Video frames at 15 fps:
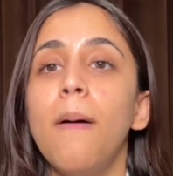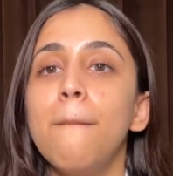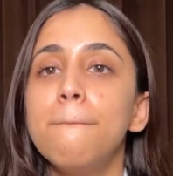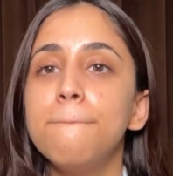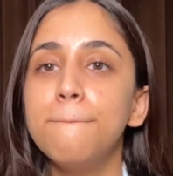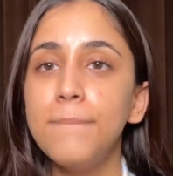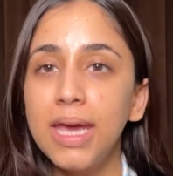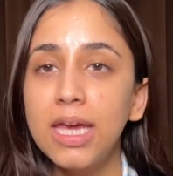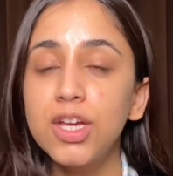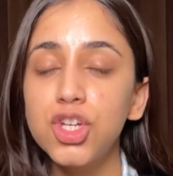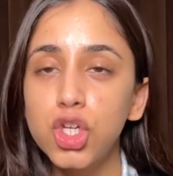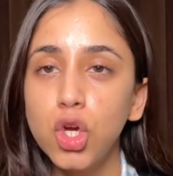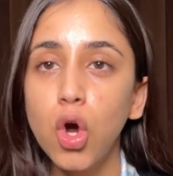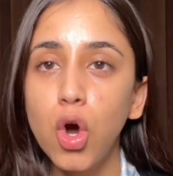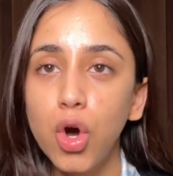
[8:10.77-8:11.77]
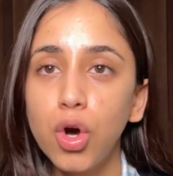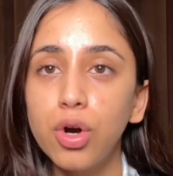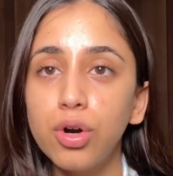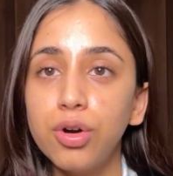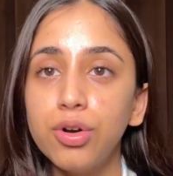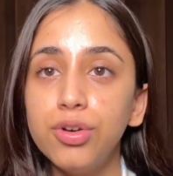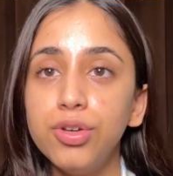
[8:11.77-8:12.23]
Make sure
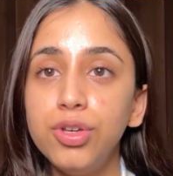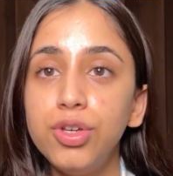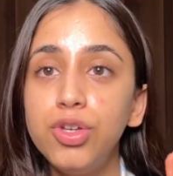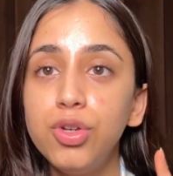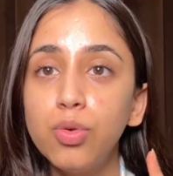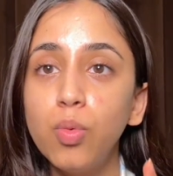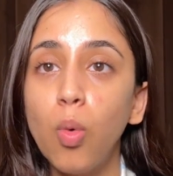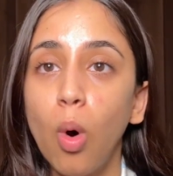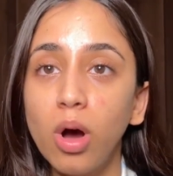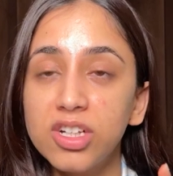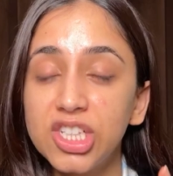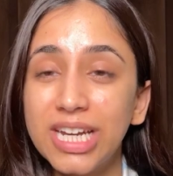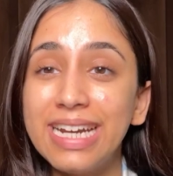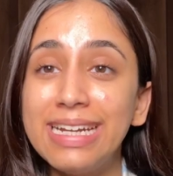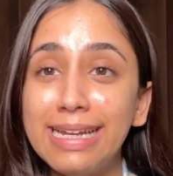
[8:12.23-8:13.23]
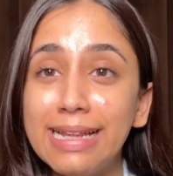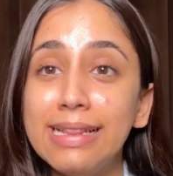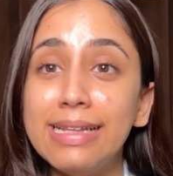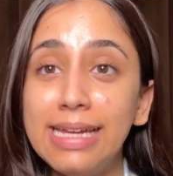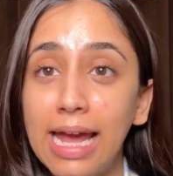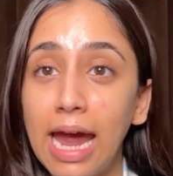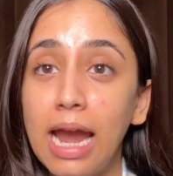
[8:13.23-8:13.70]
you watch it till
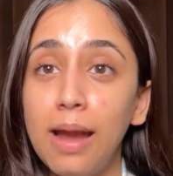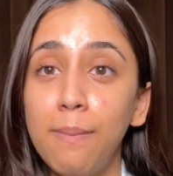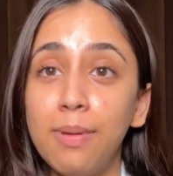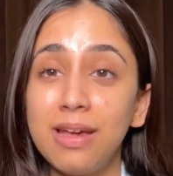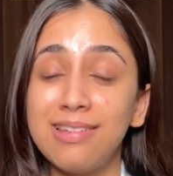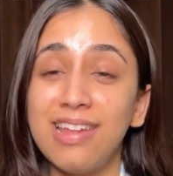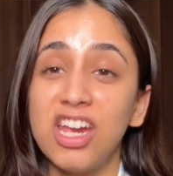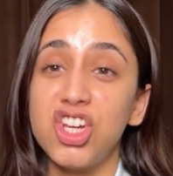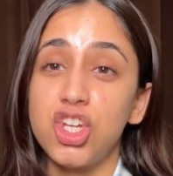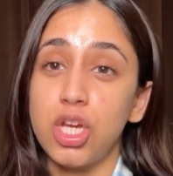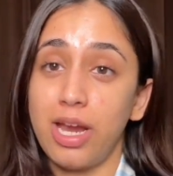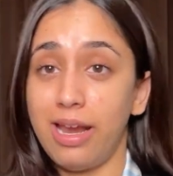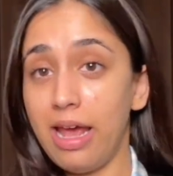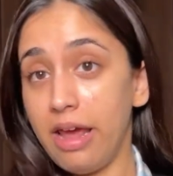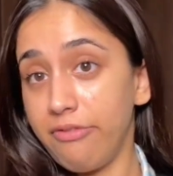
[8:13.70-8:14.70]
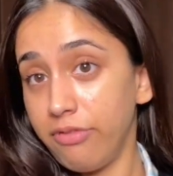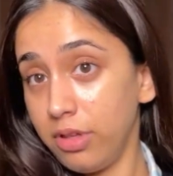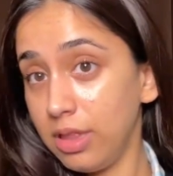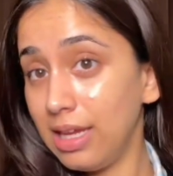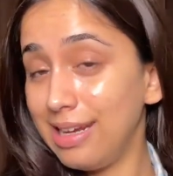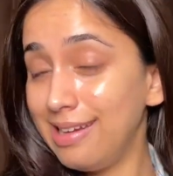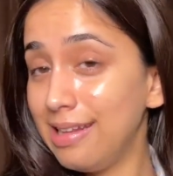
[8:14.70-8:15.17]
the end, because I shared
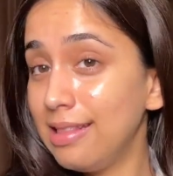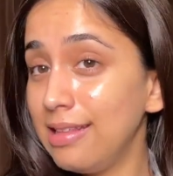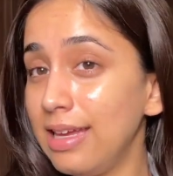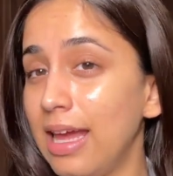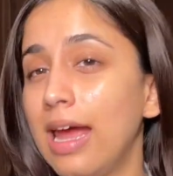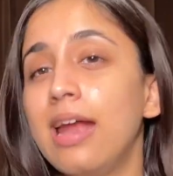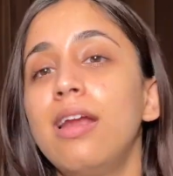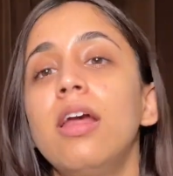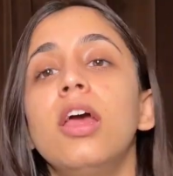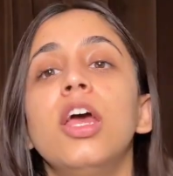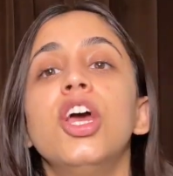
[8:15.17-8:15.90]
everything till the end.